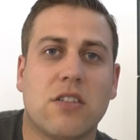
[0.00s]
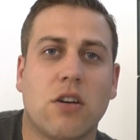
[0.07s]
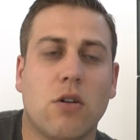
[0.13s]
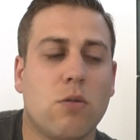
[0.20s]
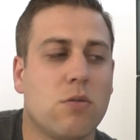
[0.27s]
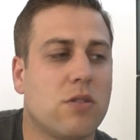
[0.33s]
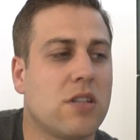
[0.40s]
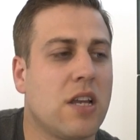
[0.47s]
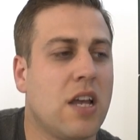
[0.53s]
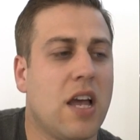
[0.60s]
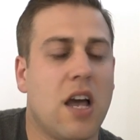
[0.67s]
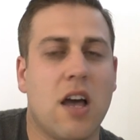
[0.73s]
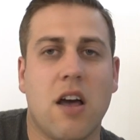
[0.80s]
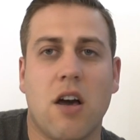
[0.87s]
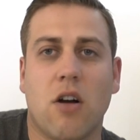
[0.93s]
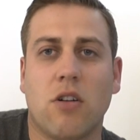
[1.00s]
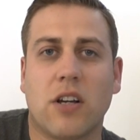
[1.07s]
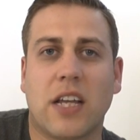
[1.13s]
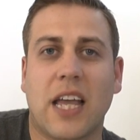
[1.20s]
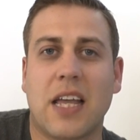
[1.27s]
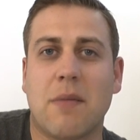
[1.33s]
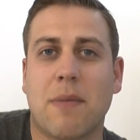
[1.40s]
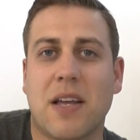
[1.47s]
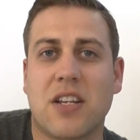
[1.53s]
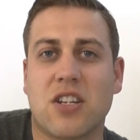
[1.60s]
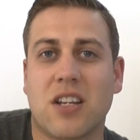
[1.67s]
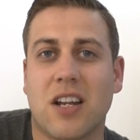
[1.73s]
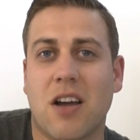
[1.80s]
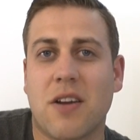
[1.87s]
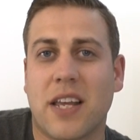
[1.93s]
tools. On Geekbench
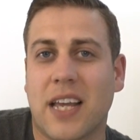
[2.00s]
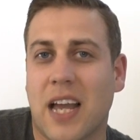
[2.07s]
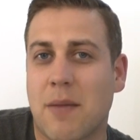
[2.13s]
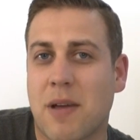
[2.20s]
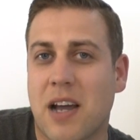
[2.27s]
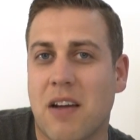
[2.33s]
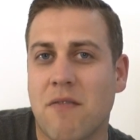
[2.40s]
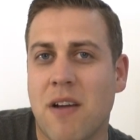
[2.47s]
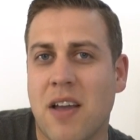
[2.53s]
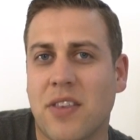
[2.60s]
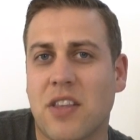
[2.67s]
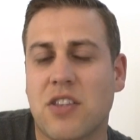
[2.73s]
alone, it came out around the